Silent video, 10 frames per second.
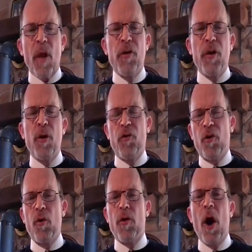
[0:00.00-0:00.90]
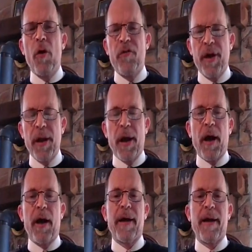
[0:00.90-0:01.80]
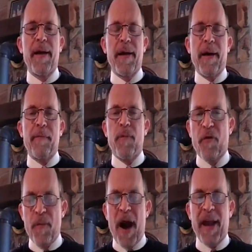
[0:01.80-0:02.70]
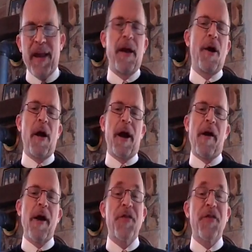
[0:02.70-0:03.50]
due to COVID spiking in our area.